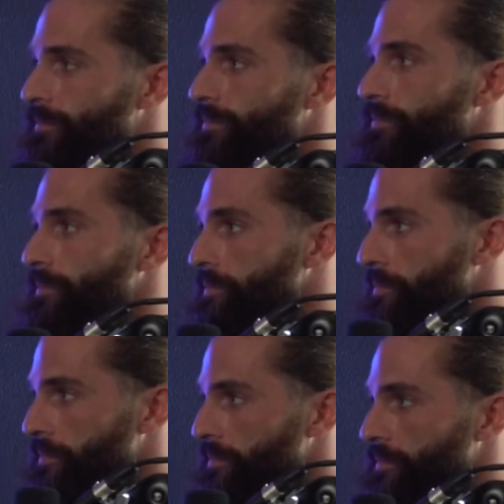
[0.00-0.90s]

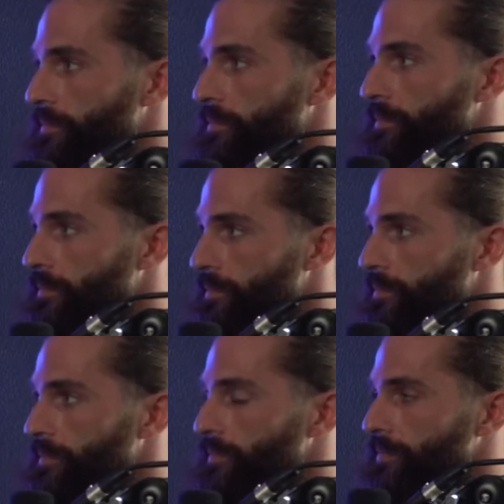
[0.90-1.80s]

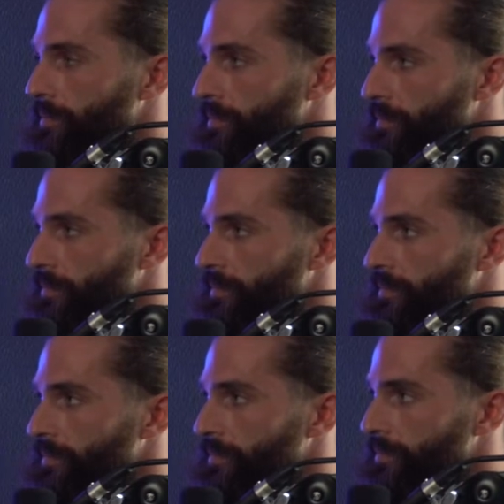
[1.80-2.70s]

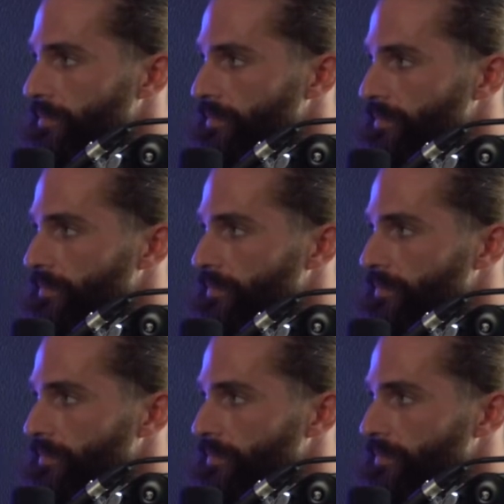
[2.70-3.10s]
The person shown says nothing.